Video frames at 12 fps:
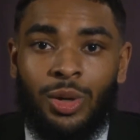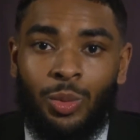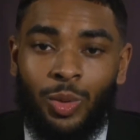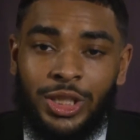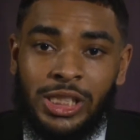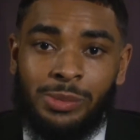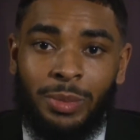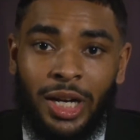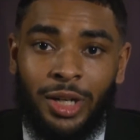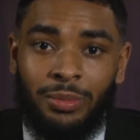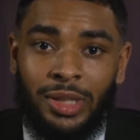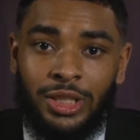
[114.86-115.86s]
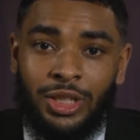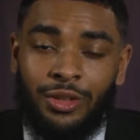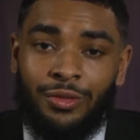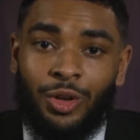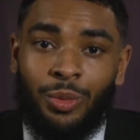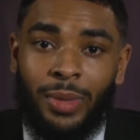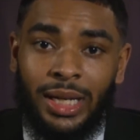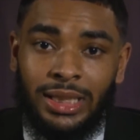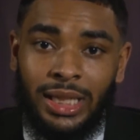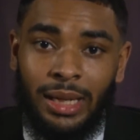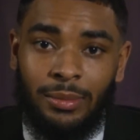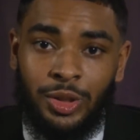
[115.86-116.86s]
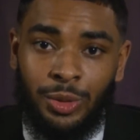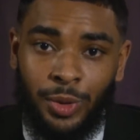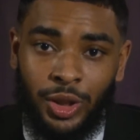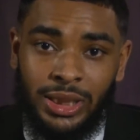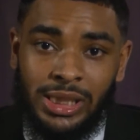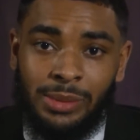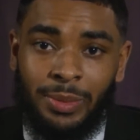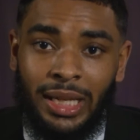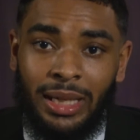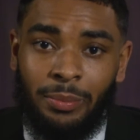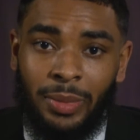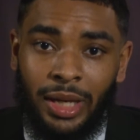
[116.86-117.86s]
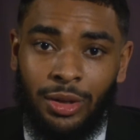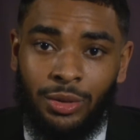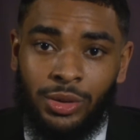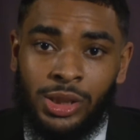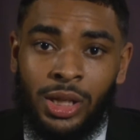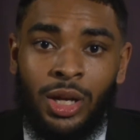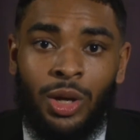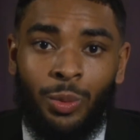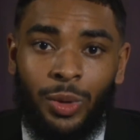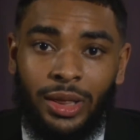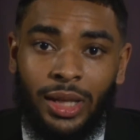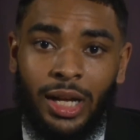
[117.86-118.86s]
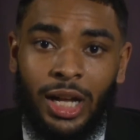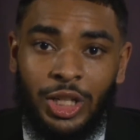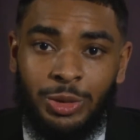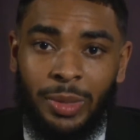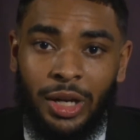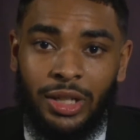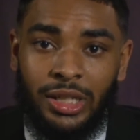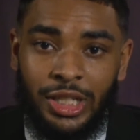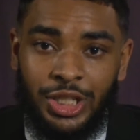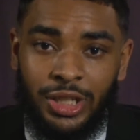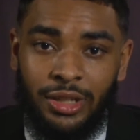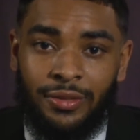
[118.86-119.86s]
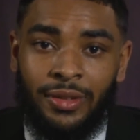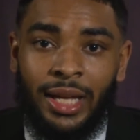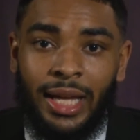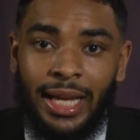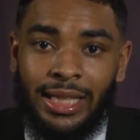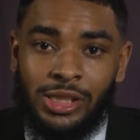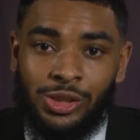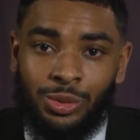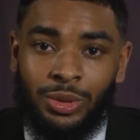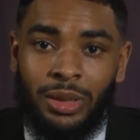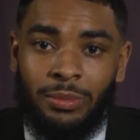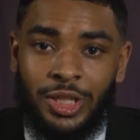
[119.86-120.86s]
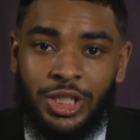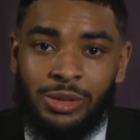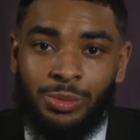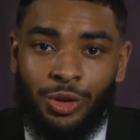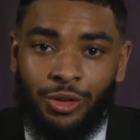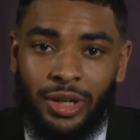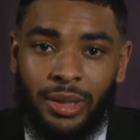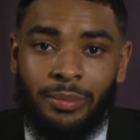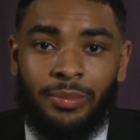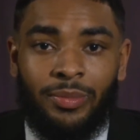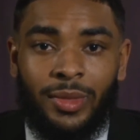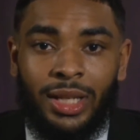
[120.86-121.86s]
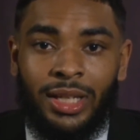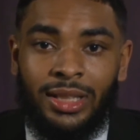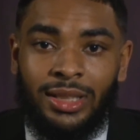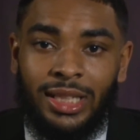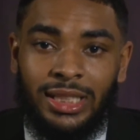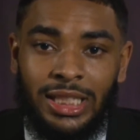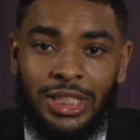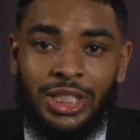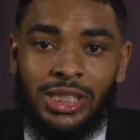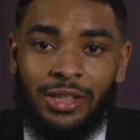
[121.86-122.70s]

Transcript: which inspired me to devote my time to participate in panels with the College Bound Initiative and Student Admissions Program. The teachings